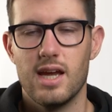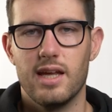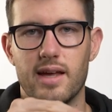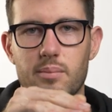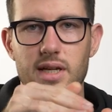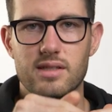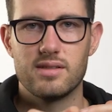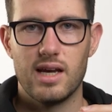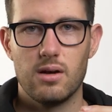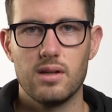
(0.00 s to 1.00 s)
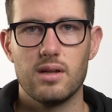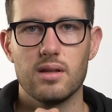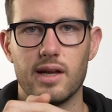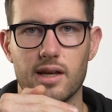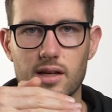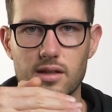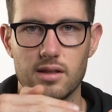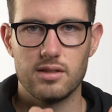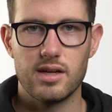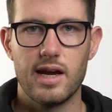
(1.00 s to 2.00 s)
and that made it sound like
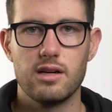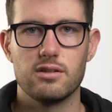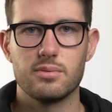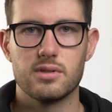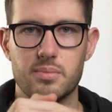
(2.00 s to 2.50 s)
the tires were